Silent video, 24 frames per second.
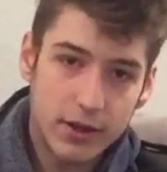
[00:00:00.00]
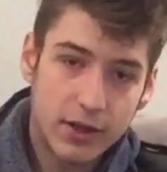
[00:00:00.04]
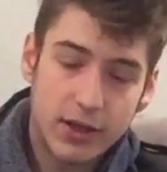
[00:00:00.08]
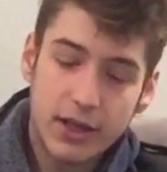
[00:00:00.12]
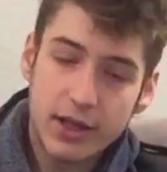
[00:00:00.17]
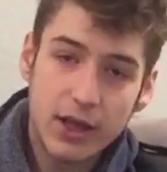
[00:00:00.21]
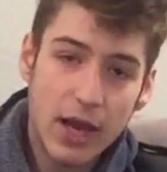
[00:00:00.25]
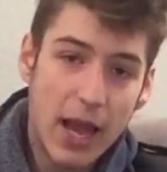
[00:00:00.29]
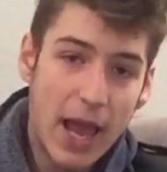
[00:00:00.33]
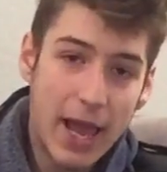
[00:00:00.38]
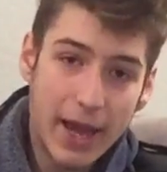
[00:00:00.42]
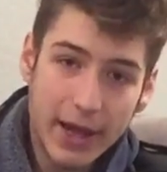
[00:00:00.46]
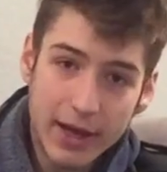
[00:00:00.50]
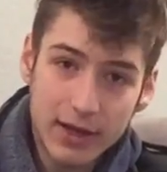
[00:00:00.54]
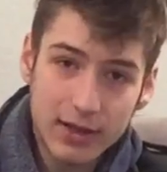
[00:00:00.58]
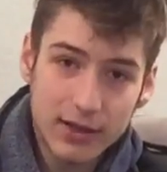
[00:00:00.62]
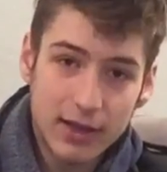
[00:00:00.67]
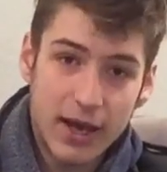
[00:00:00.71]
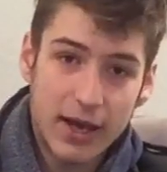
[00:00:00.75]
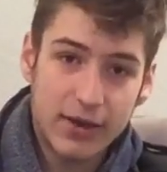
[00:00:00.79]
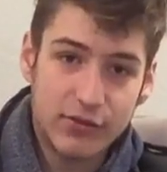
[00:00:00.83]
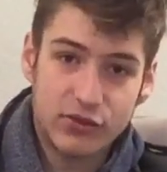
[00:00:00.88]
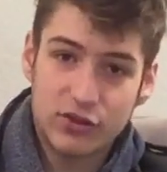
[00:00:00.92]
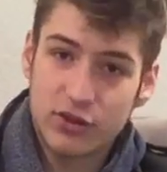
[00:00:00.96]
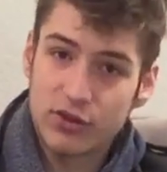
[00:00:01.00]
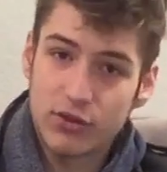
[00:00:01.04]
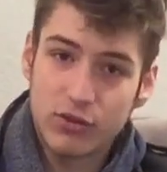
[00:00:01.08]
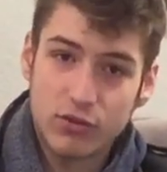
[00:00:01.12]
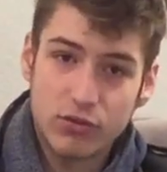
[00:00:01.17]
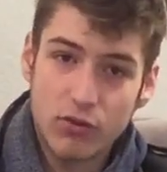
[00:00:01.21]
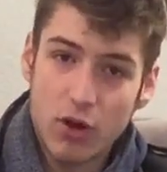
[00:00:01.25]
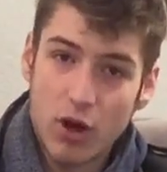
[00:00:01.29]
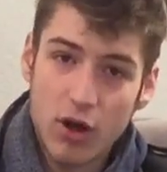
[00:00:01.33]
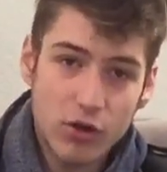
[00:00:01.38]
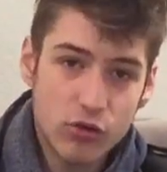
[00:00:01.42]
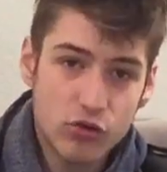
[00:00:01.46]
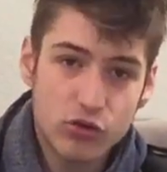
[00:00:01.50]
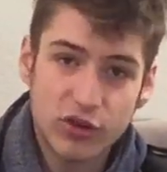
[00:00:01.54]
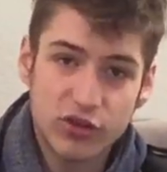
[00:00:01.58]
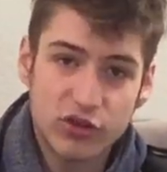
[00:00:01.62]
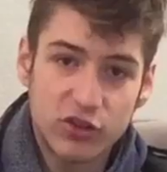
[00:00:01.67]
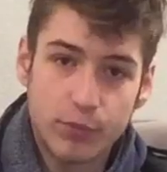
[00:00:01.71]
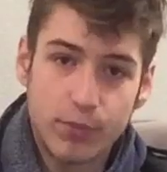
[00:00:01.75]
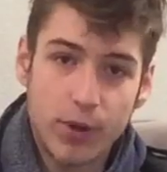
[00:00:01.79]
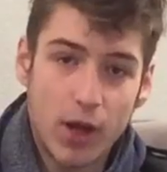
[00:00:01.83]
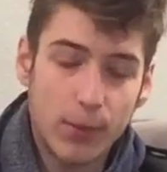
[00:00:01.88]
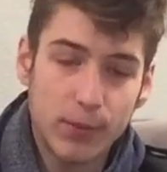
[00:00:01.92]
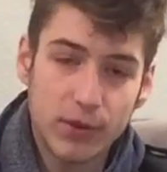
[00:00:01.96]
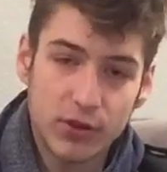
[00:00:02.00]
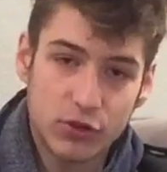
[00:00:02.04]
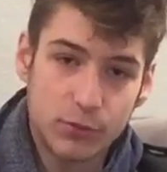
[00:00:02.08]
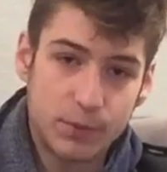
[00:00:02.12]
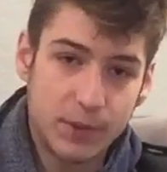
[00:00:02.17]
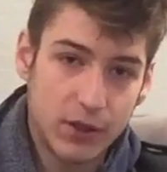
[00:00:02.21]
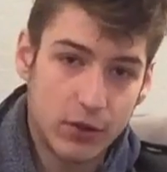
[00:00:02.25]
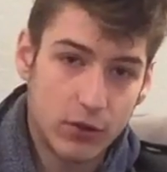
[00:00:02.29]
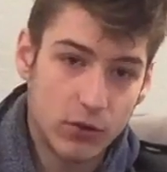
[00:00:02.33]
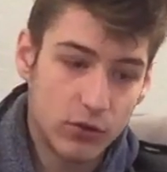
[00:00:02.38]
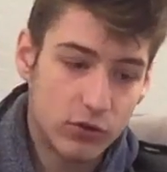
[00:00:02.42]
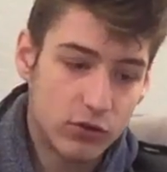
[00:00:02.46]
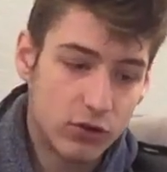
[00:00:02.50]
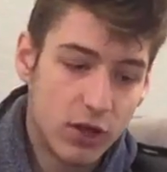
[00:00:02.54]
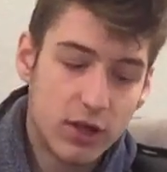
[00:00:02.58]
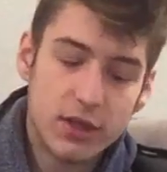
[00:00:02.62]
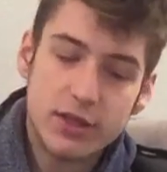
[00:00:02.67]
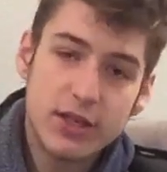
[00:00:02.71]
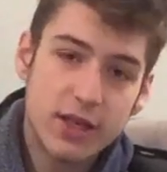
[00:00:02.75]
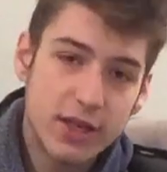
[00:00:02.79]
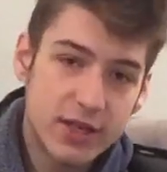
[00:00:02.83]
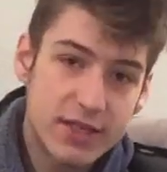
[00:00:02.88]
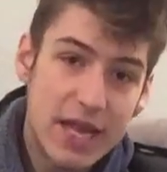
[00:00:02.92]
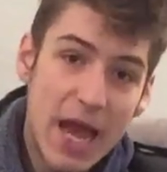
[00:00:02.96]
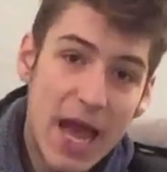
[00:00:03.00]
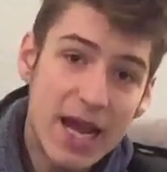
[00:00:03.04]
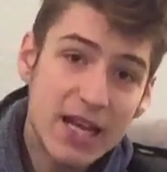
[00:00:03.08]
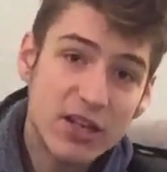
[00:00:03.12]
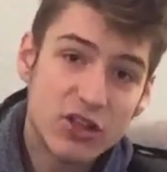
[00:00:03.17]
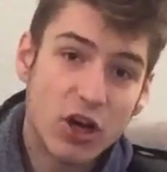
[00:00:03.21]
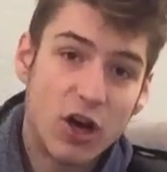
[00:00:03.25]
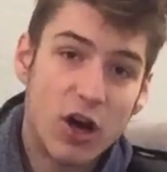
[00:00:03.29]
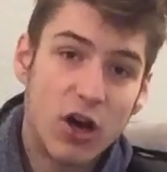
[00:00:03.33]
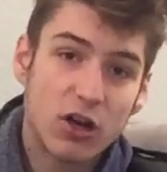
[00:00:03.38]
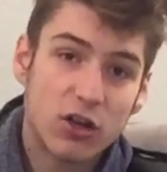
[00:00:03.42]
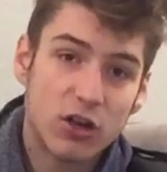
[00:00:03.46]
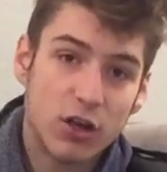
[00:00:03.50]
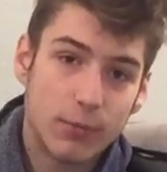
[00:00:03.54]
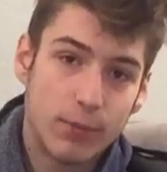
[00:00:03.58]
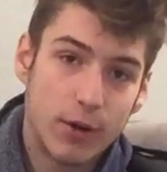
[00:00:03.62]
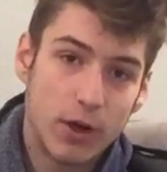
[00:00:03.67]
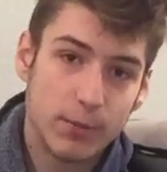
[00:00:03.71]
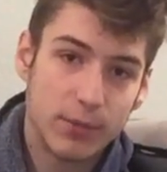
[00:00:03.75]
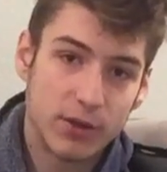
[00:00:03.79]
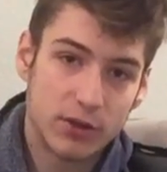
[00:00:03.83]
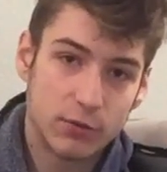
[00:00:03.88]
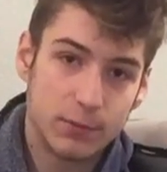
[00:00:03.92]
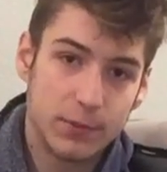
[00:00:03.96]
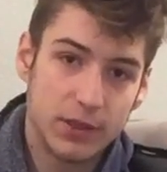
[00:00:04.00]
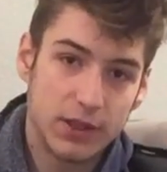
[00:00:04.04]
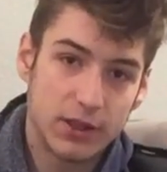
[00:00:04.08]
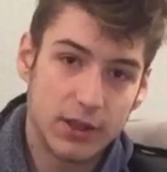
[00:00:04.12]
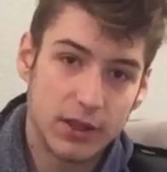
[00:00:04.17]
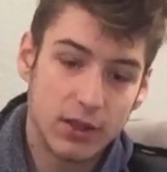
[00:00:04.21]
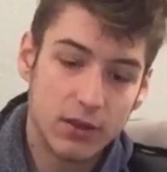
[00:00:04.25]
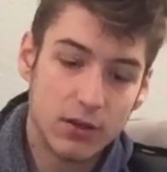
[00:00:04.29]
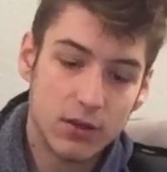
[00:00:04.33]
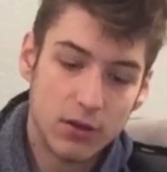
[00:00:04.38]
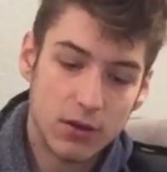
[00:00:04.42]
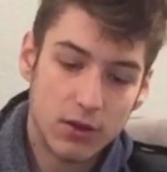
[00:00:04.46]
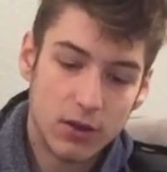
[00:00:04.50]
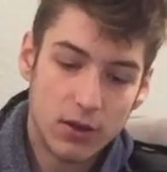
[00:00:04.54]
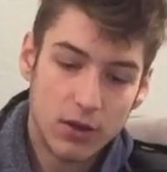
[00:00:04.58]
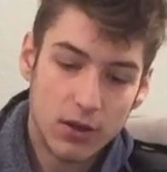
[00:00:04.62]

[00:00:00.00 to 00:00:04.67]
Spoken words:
he analyzed hundreds of public speakers, did a TED talk on public speaking,